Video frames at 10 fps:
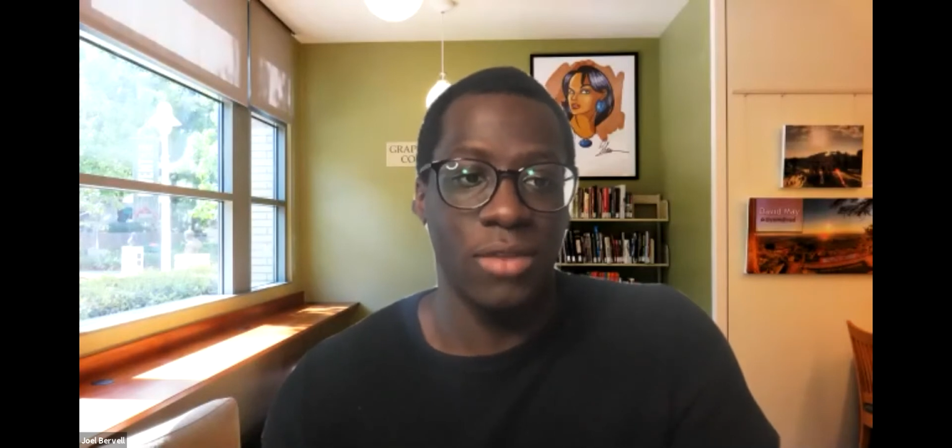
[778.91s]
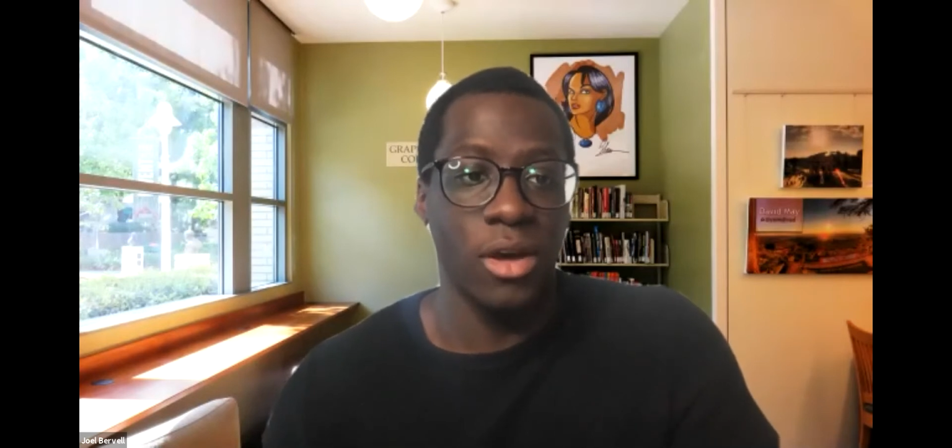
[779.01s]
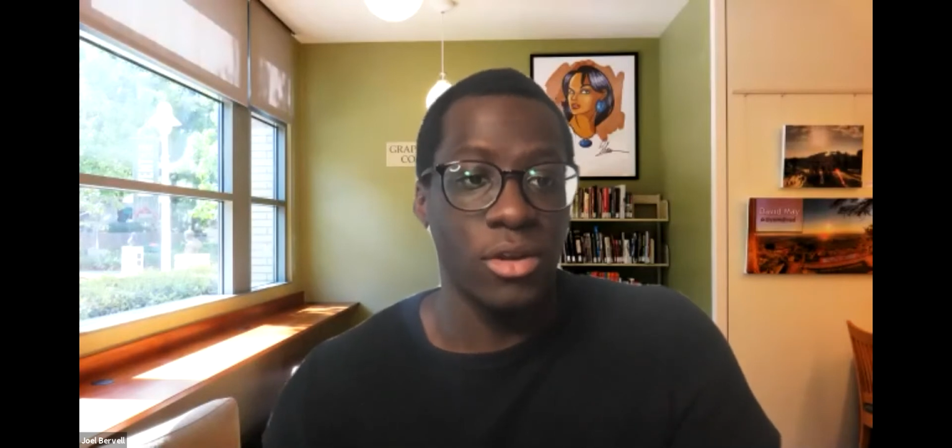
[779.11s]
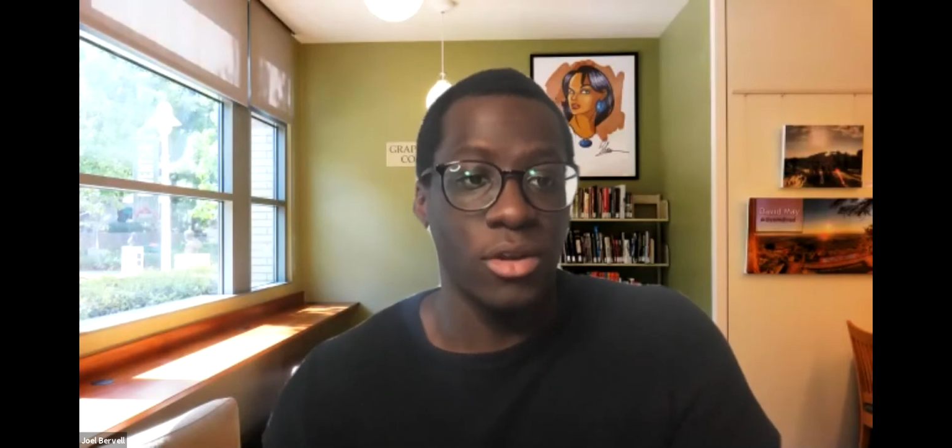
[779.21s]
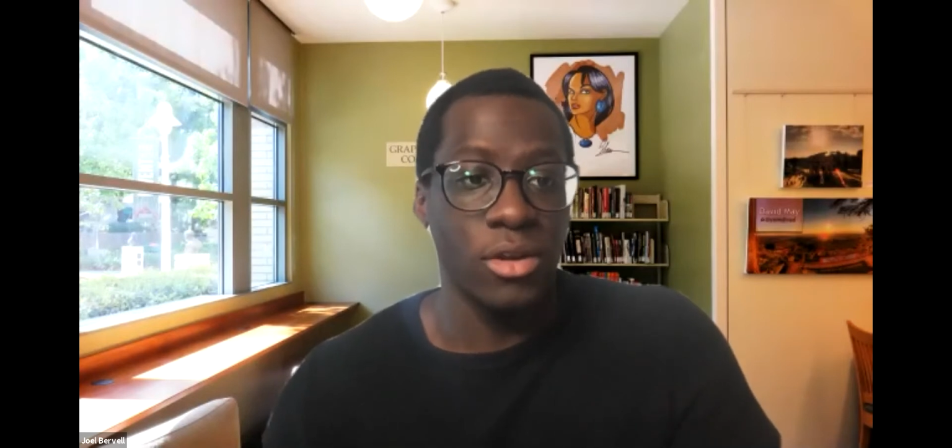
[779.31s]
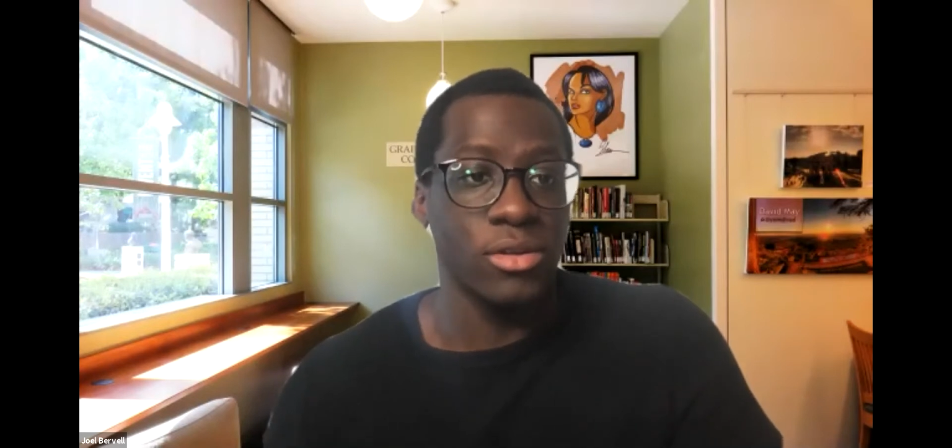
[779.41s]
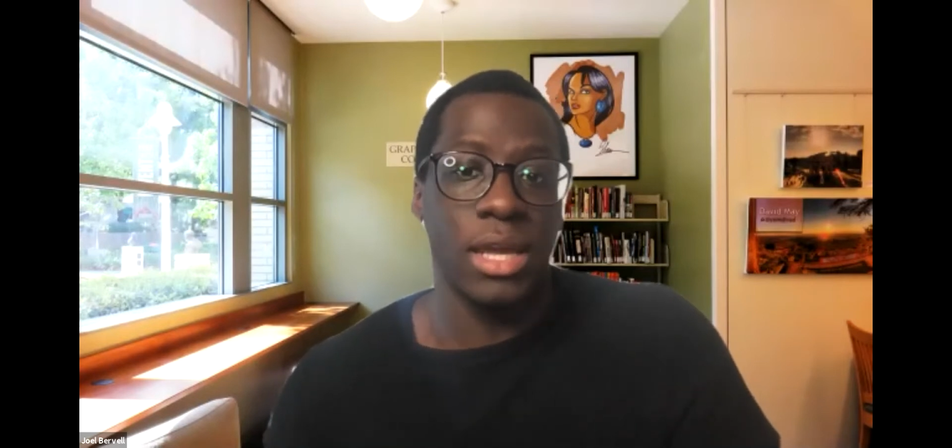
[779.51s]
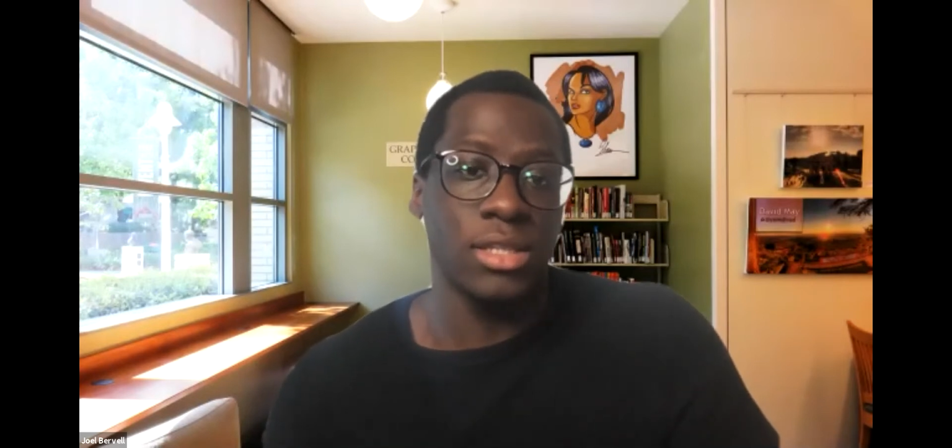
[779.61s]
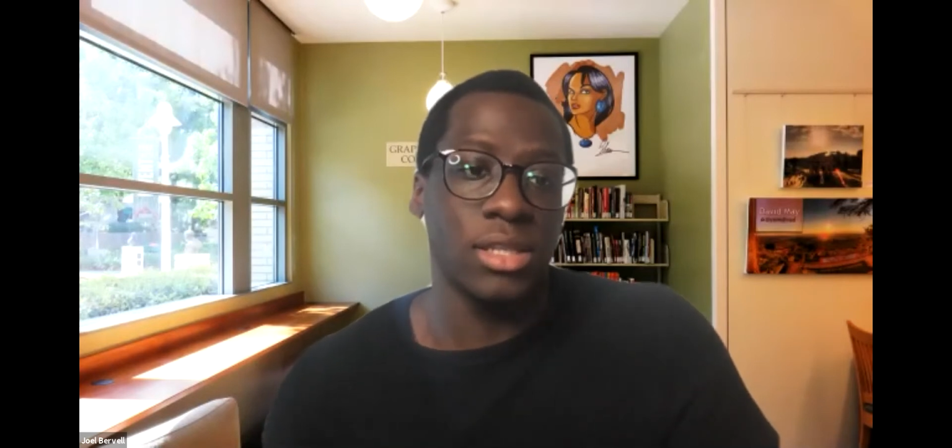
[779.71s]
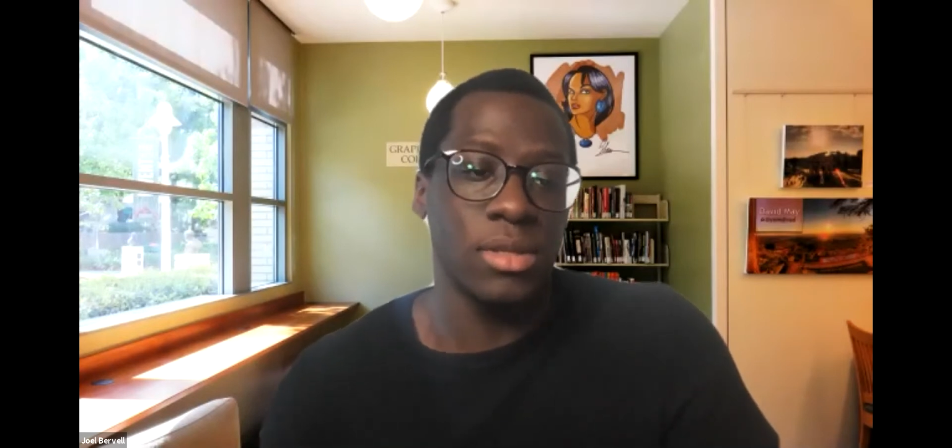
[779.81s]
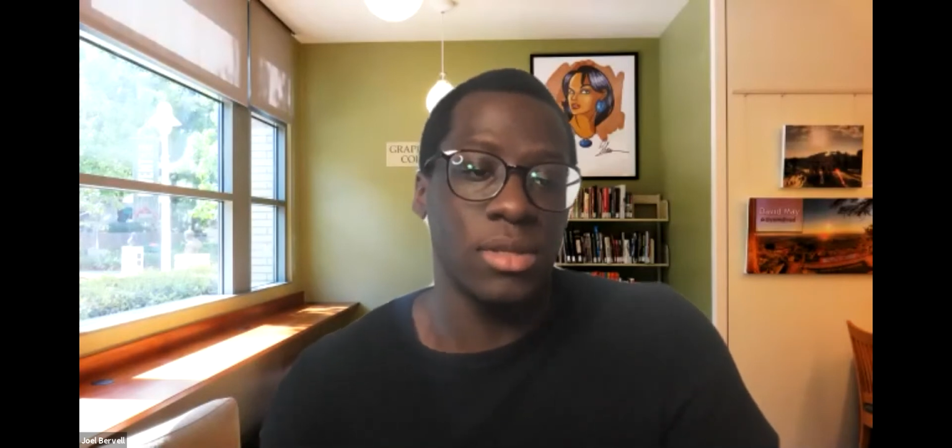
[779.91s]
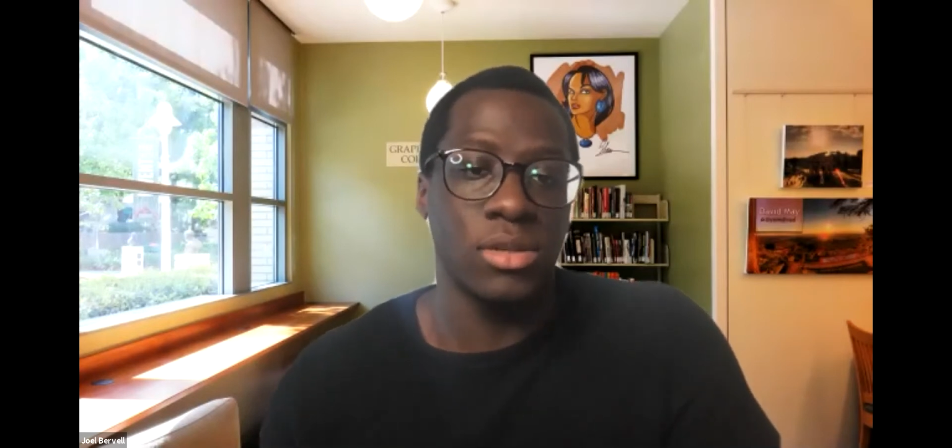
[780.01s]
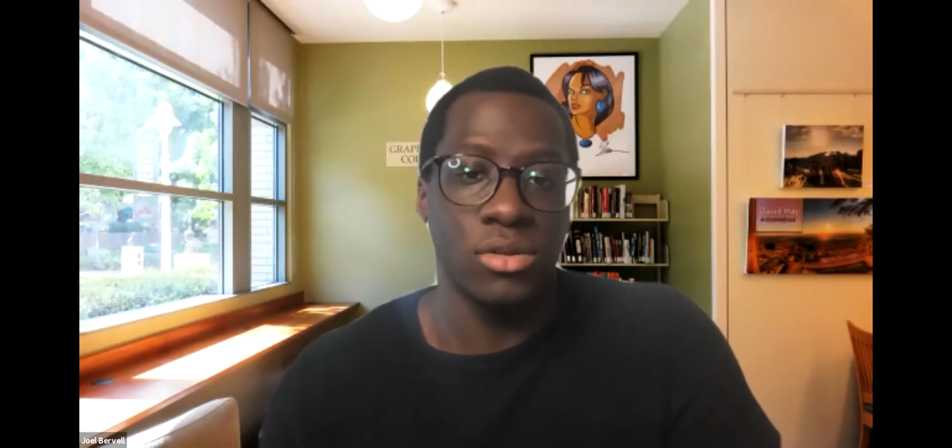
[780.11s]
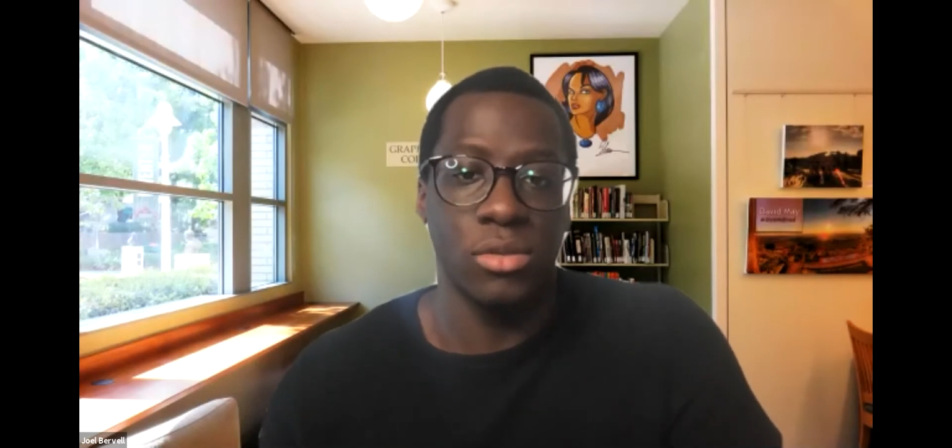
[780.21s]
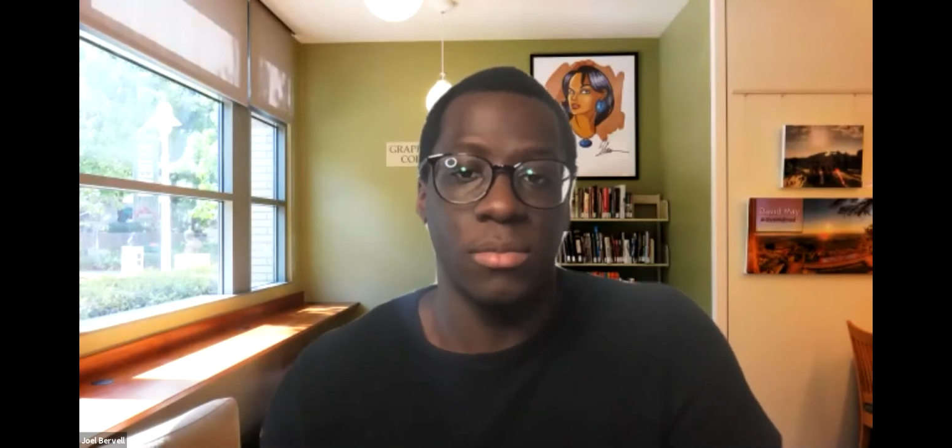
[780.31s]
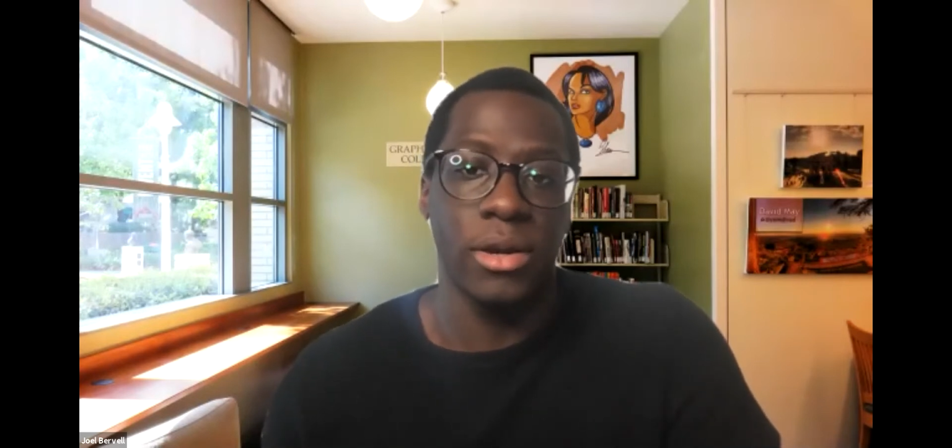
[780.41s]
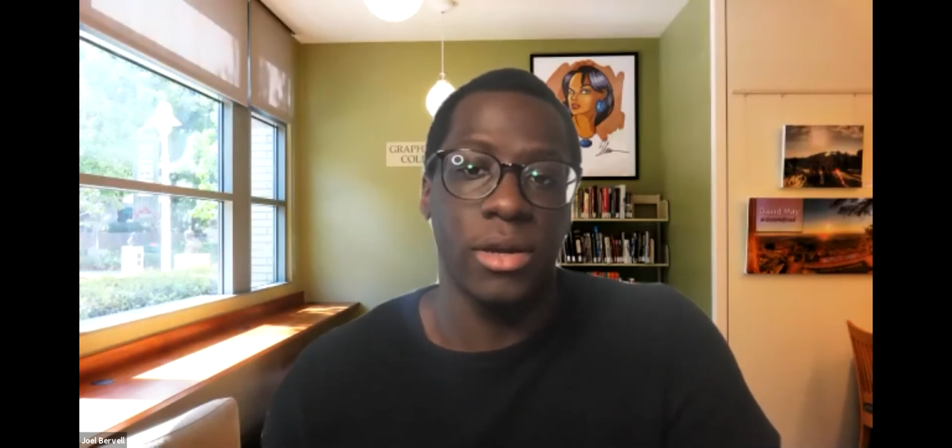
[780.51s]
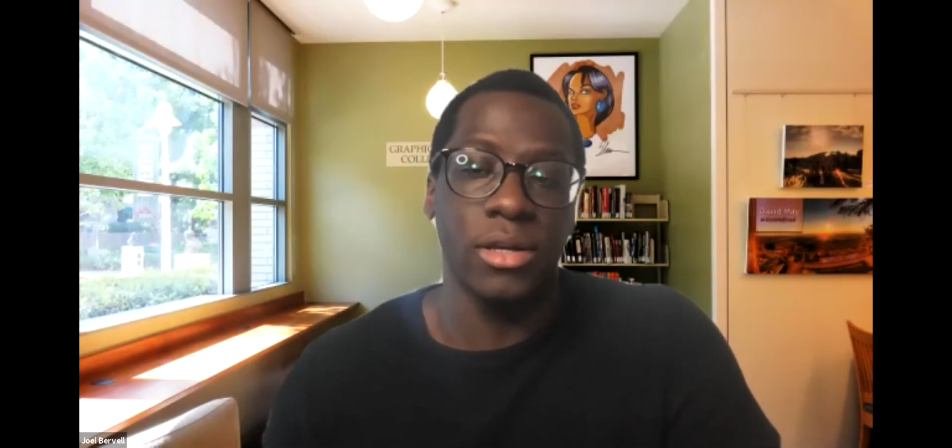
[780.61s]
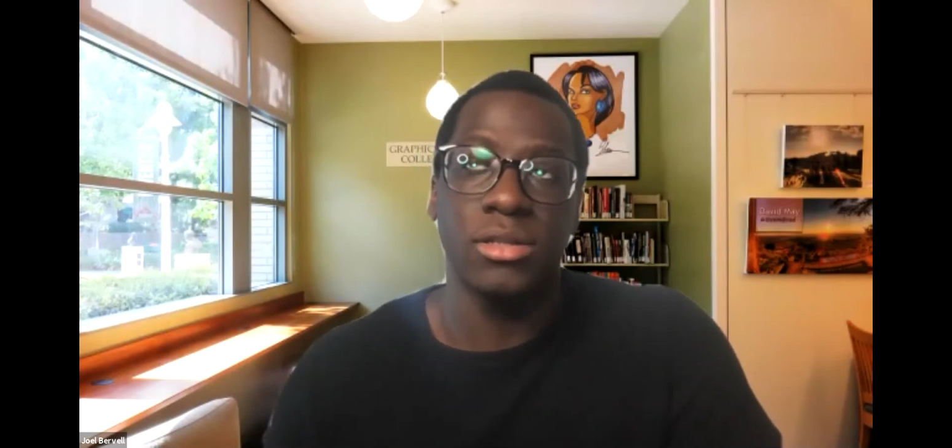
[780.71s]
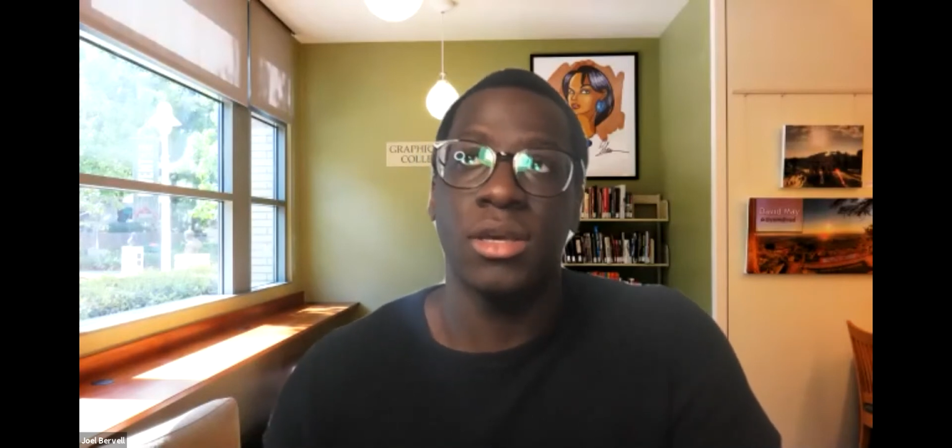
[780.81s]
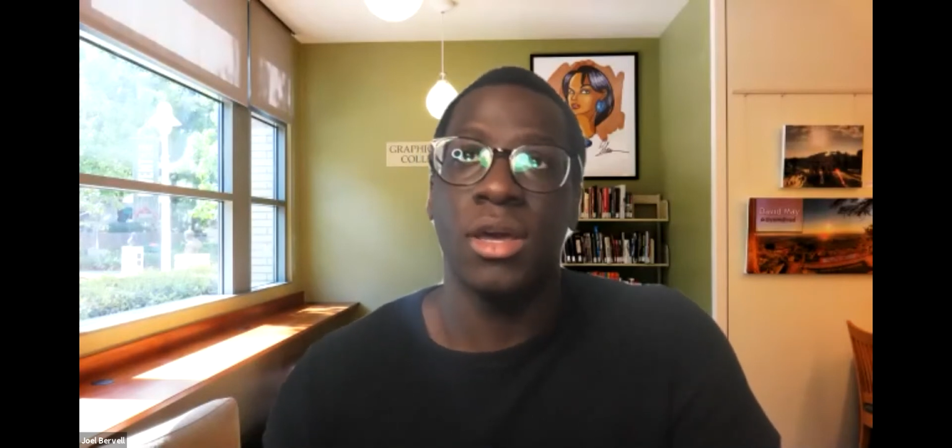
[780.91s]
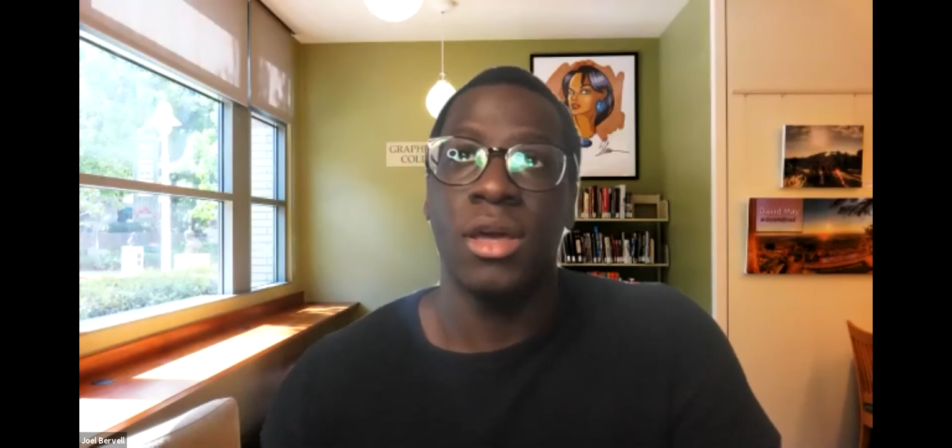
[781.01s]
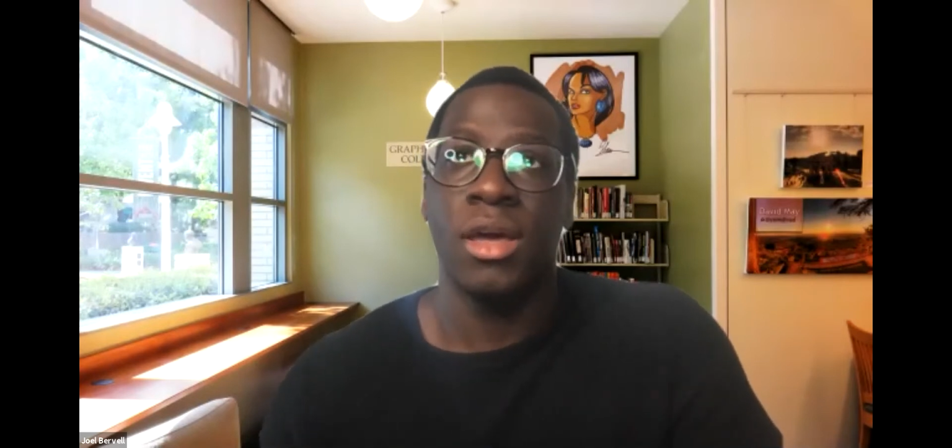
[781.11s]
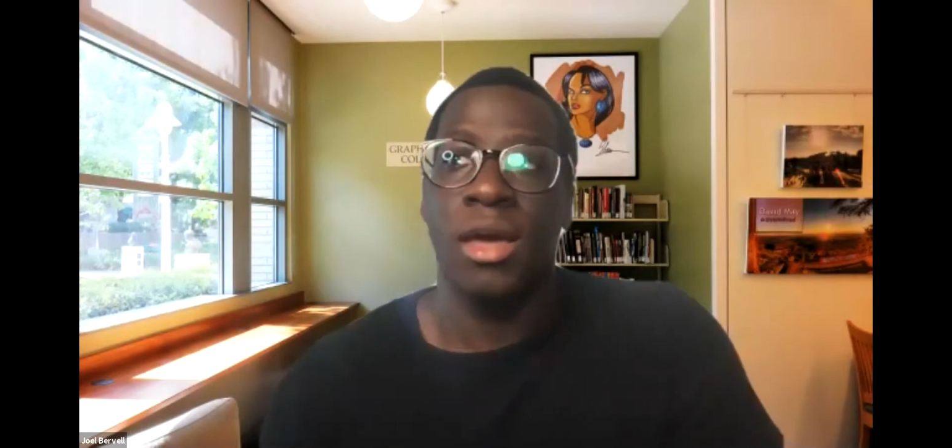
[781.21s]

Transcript: kind of understanding some of these social barriers.